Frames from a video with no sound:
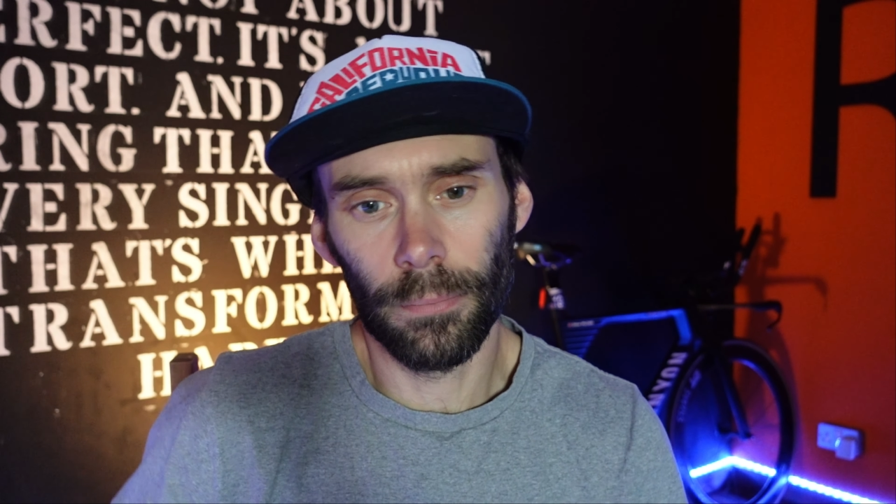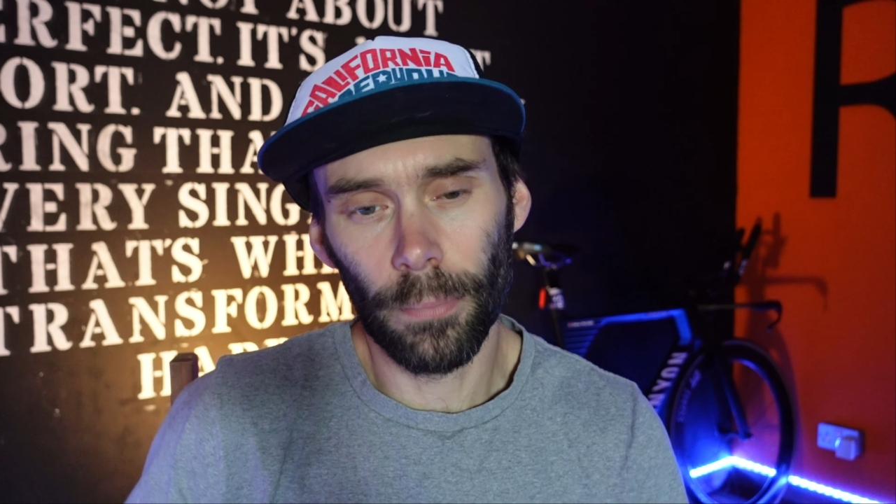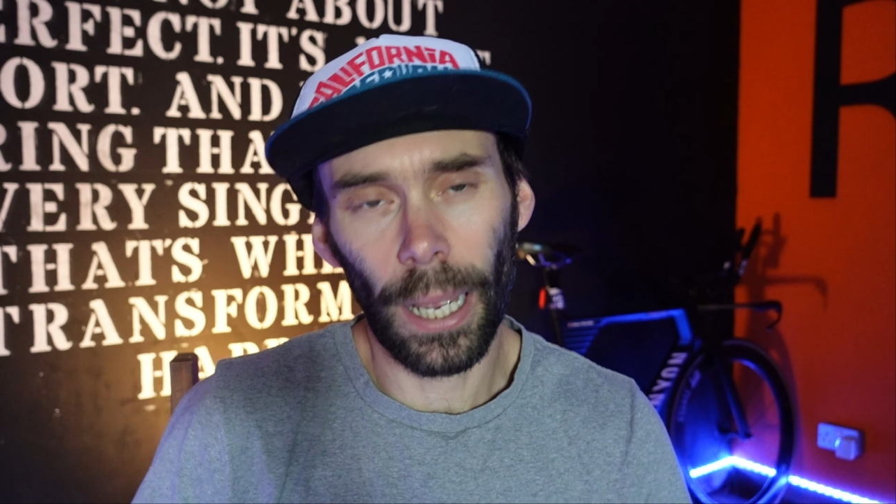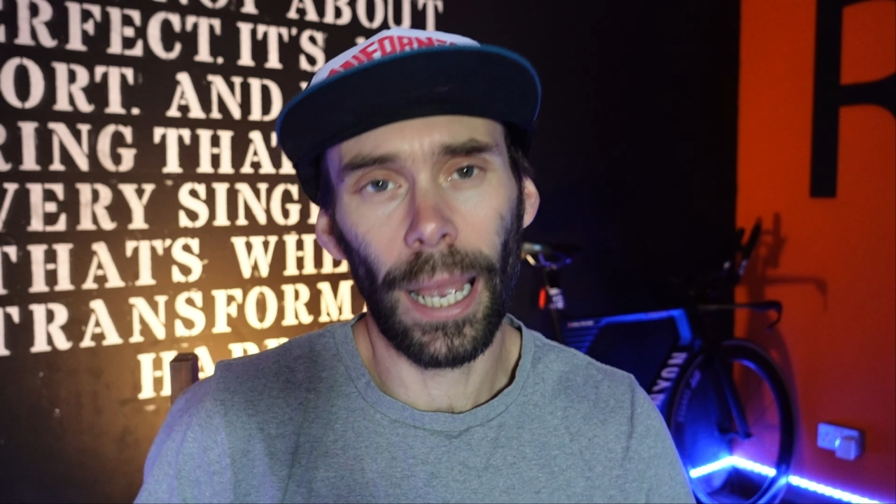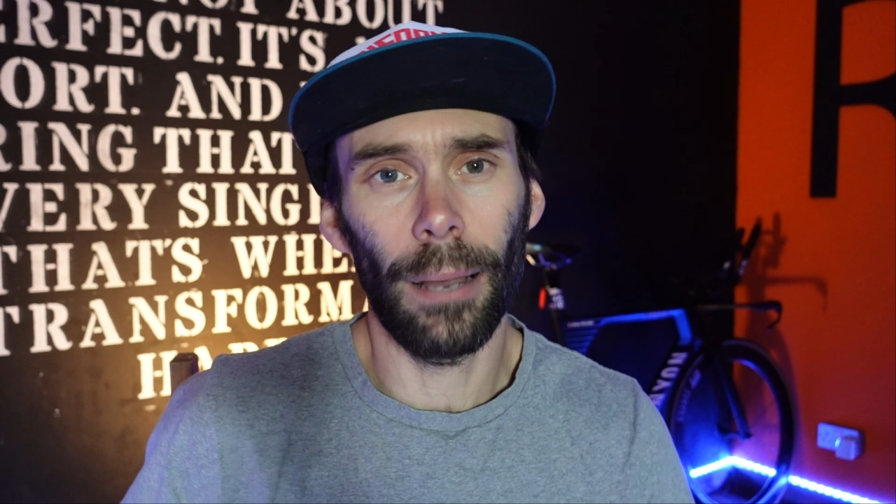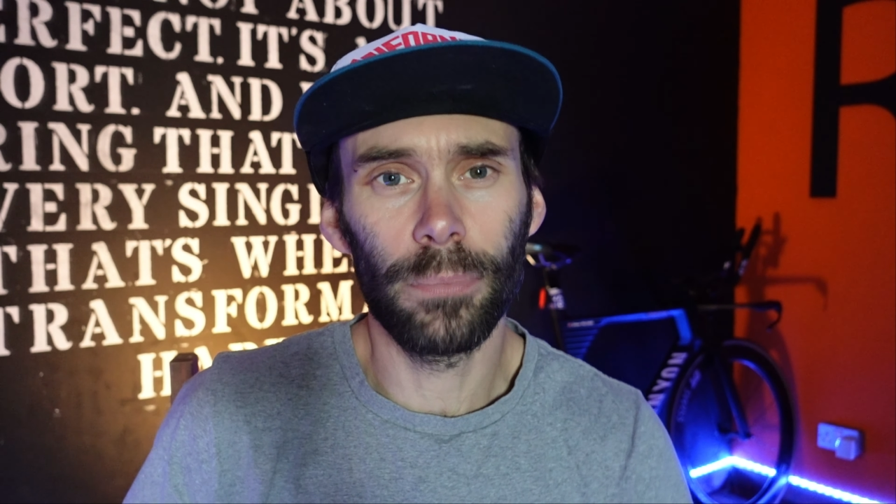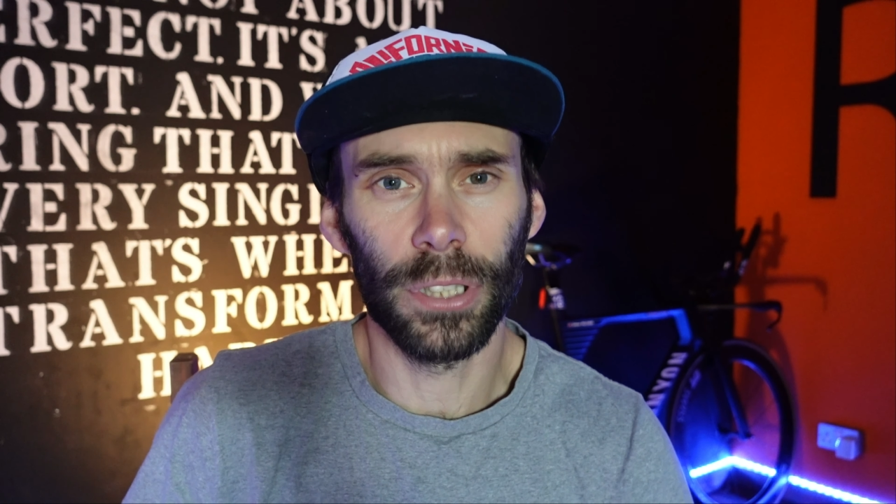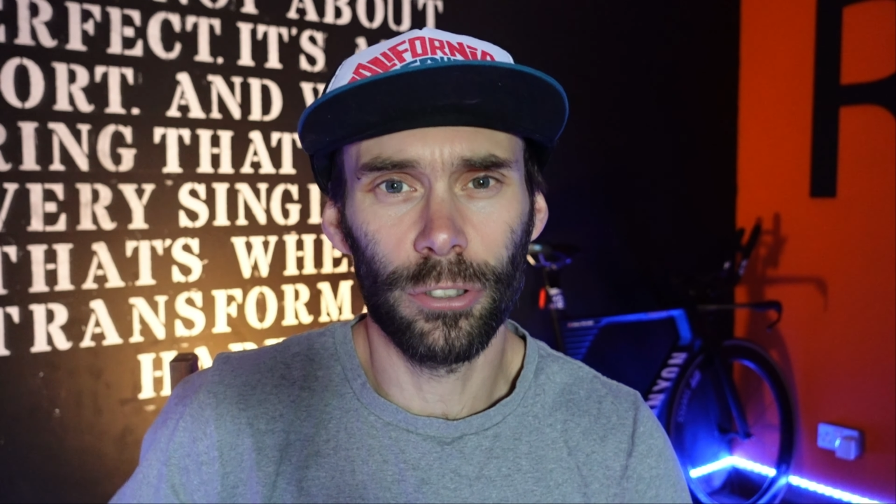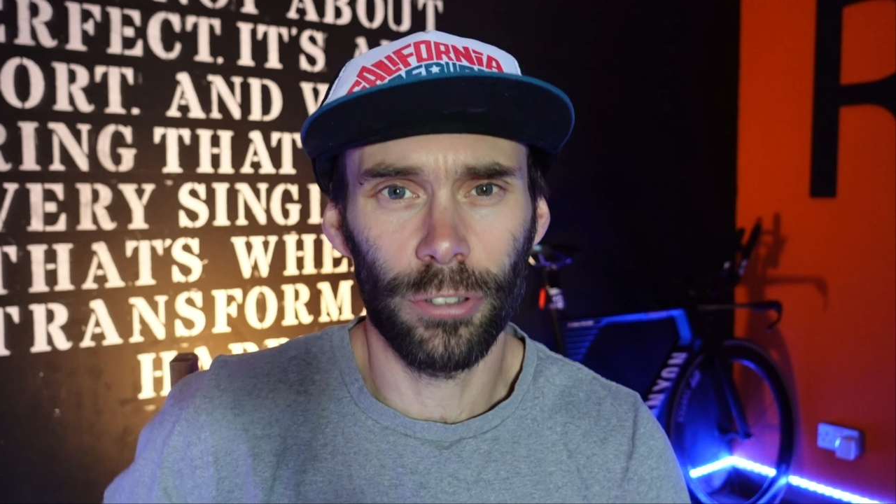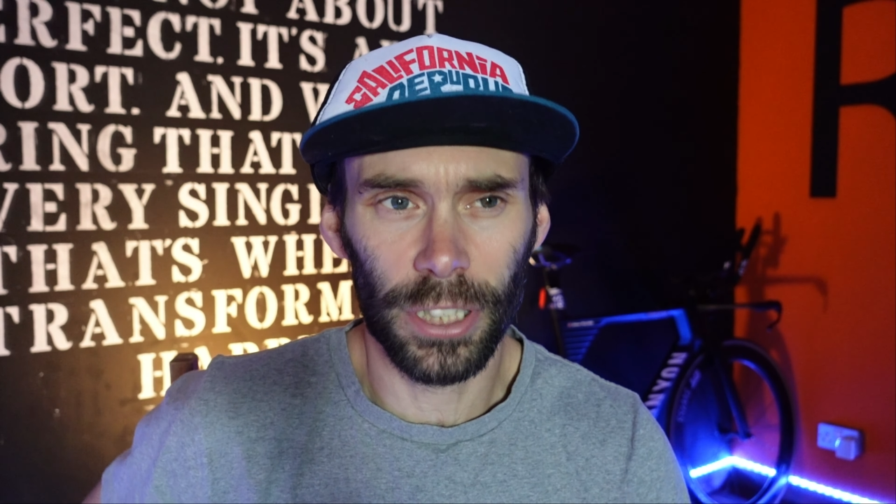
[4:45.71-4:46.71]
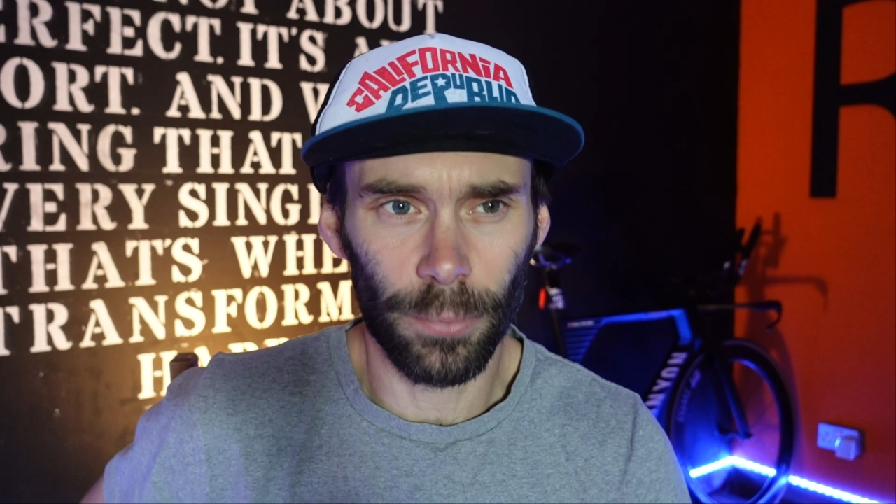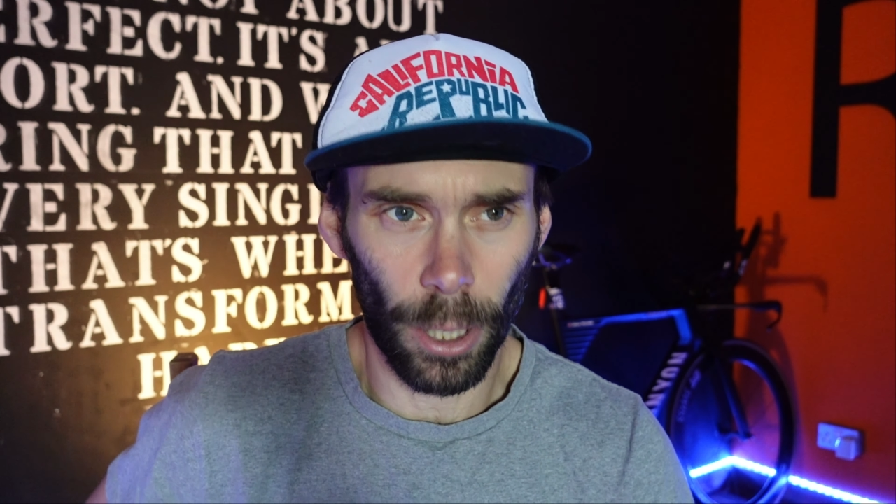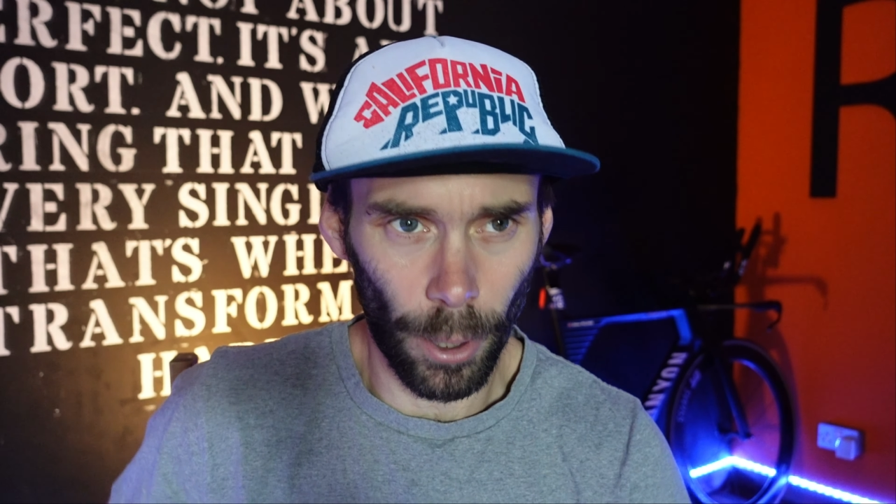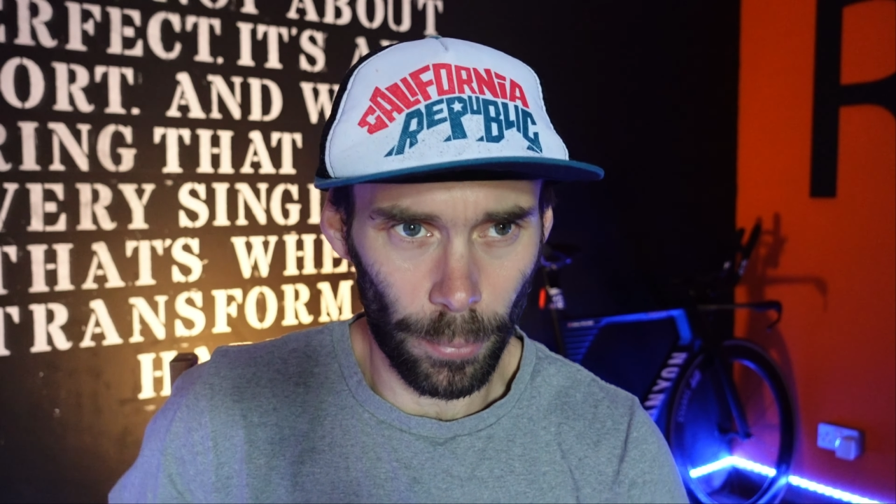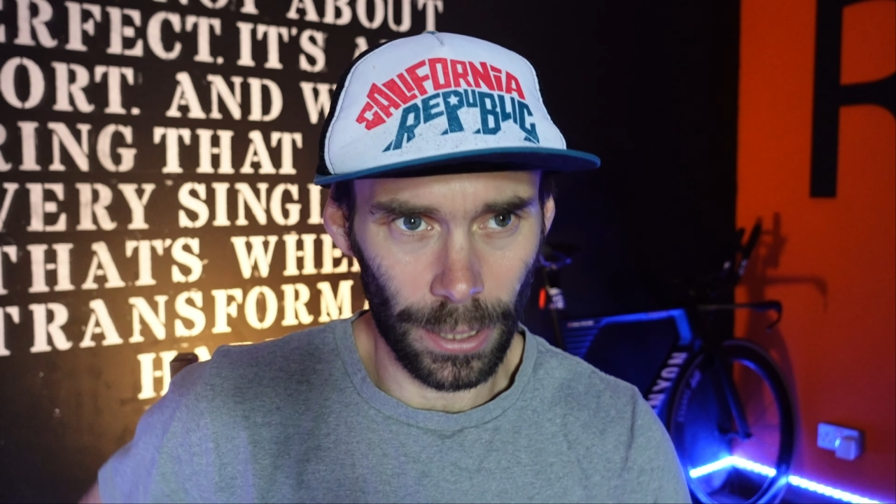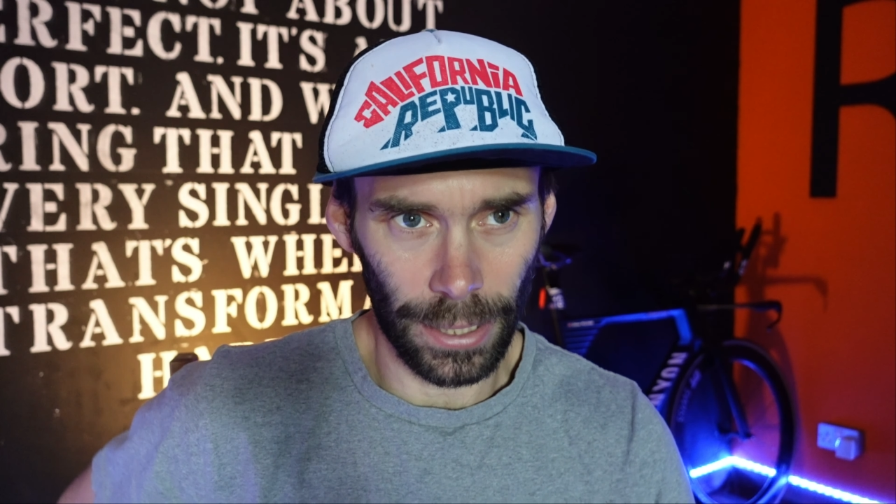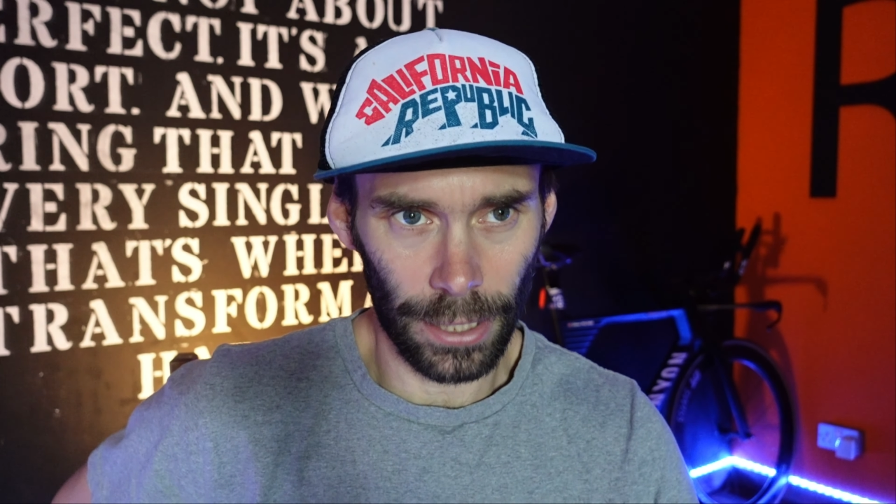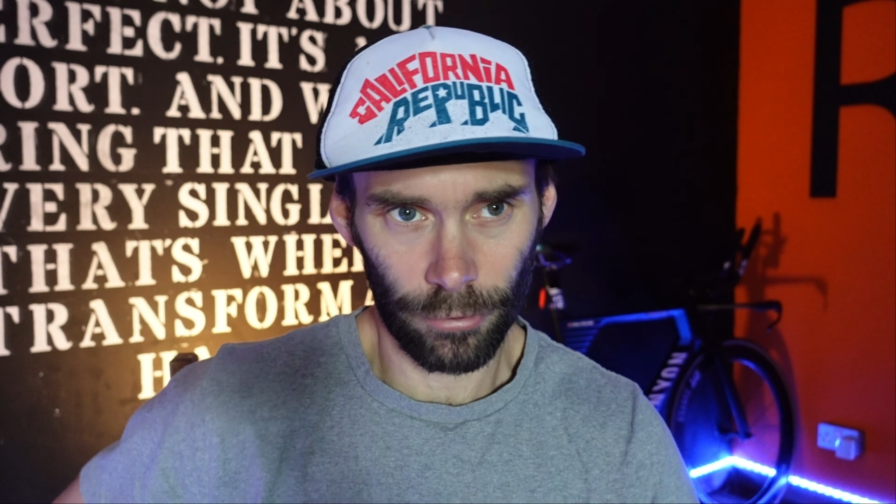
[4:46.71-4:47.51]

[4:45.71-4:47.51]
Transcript: perhaps increase my mobility